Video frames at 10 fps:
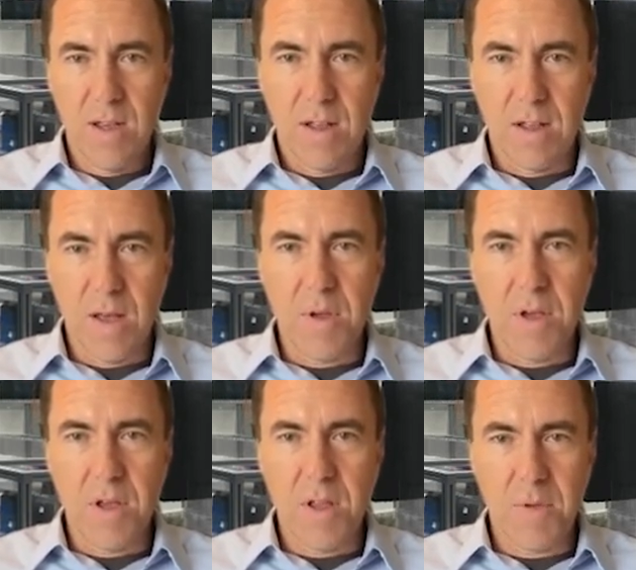Let
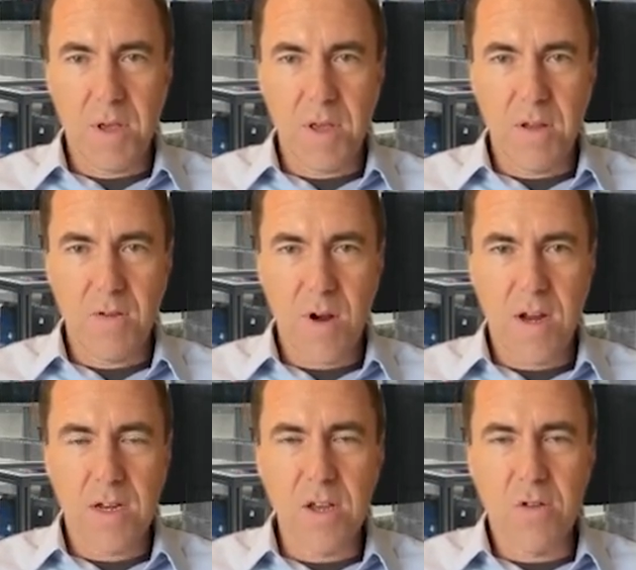me try to
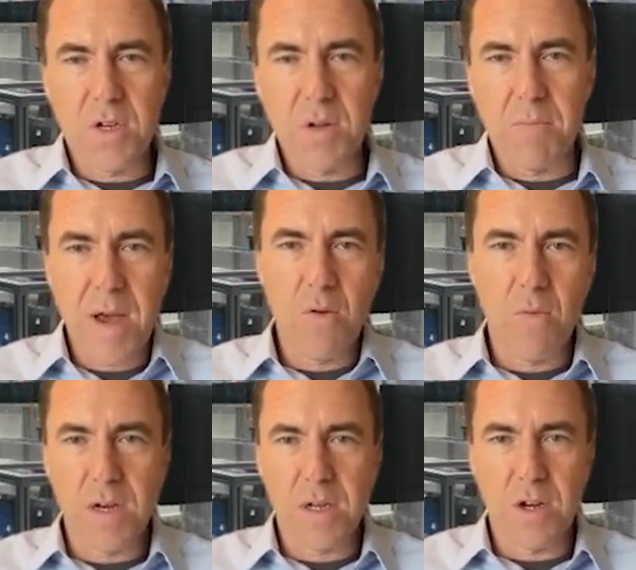teach you some better
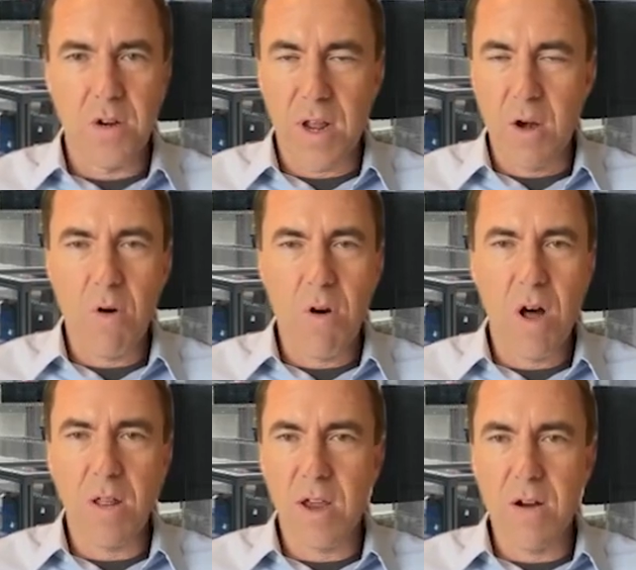ways to do it. And we're
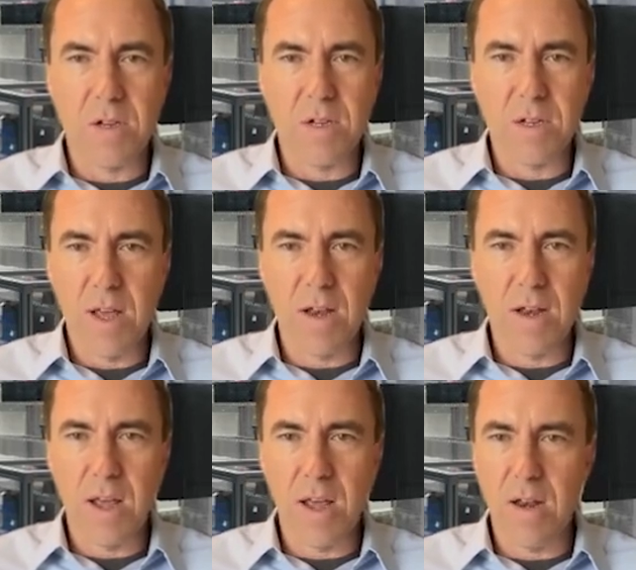all ears.
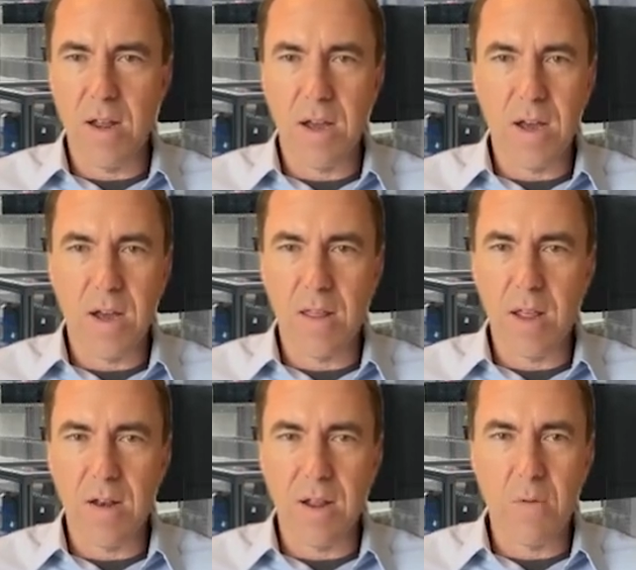And
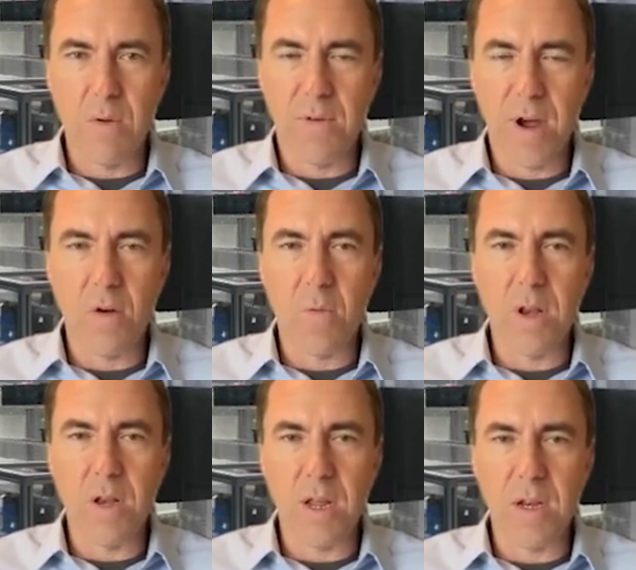we find that we
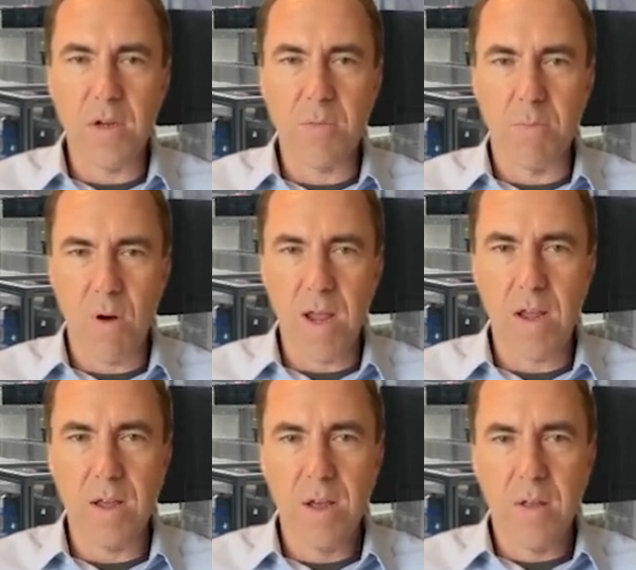need to
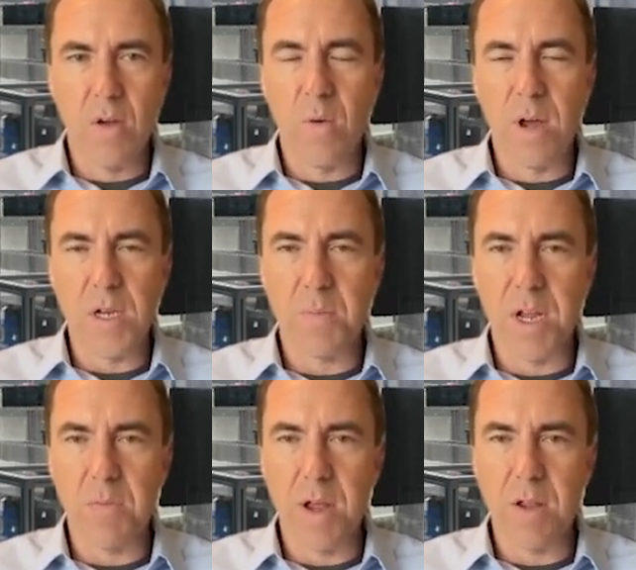break the way
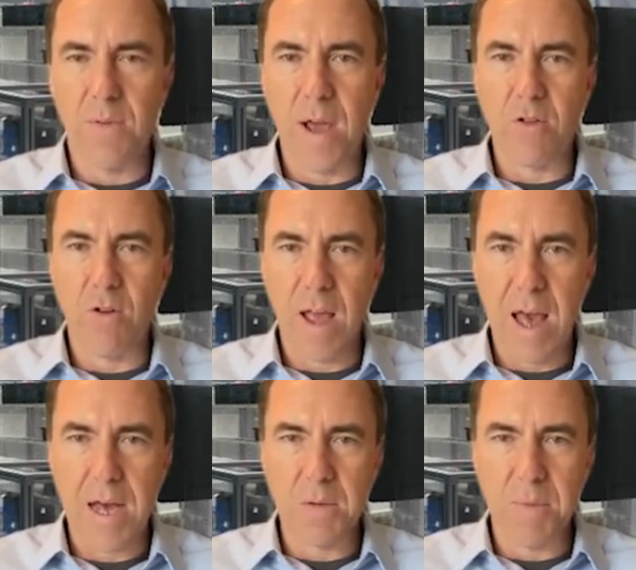space manufacturing
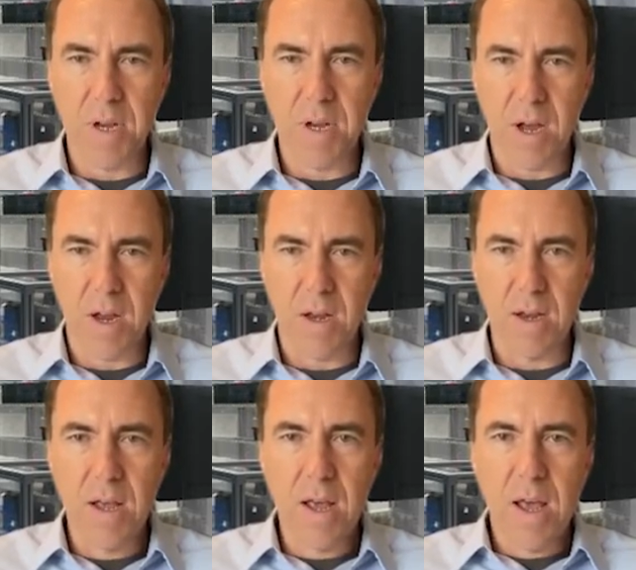has been done
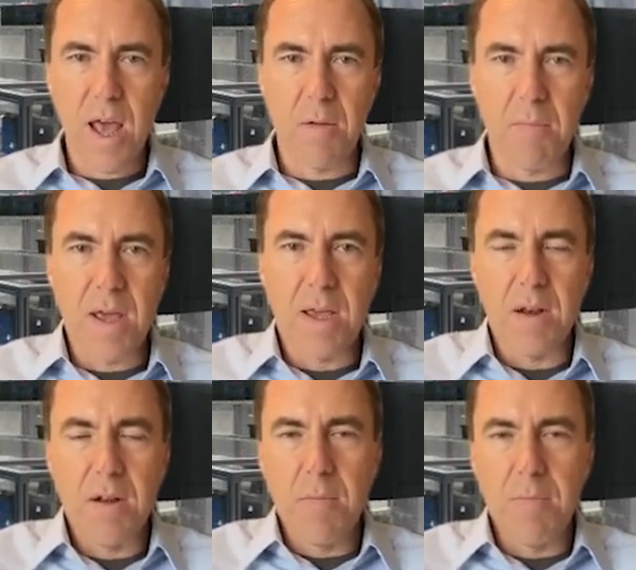and make
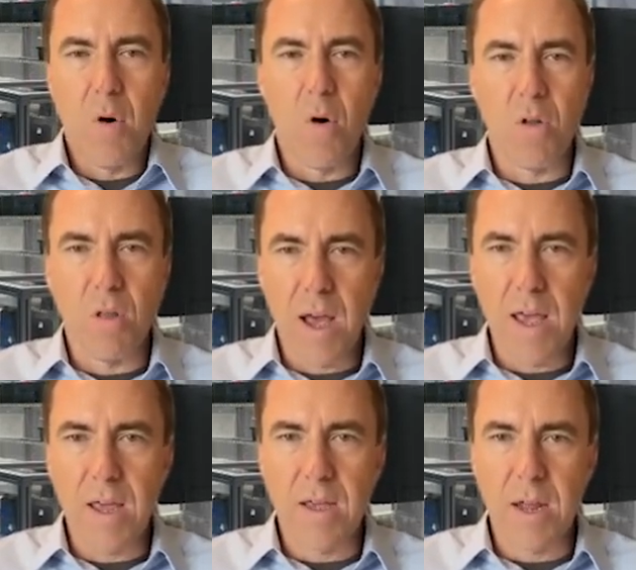it more
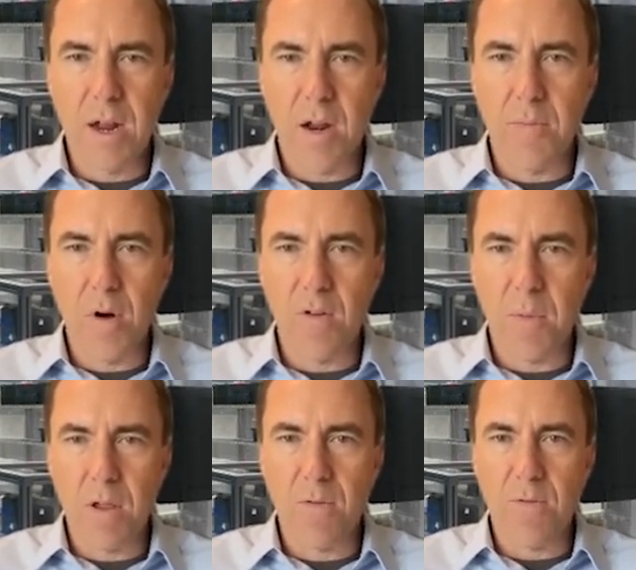like an automotive
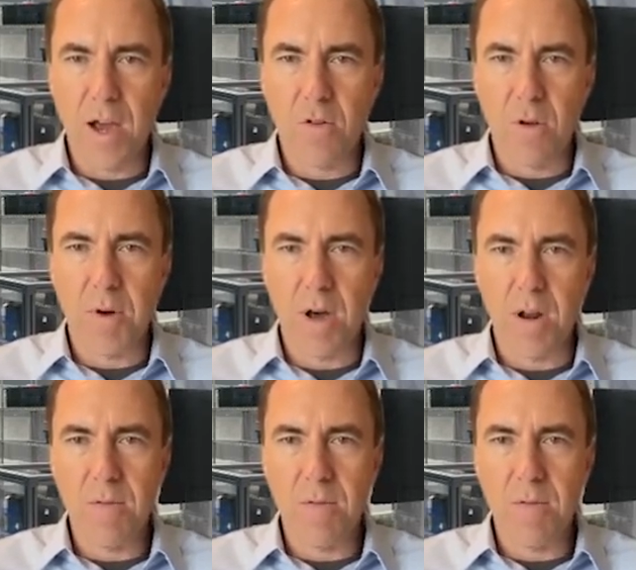manufacturing model.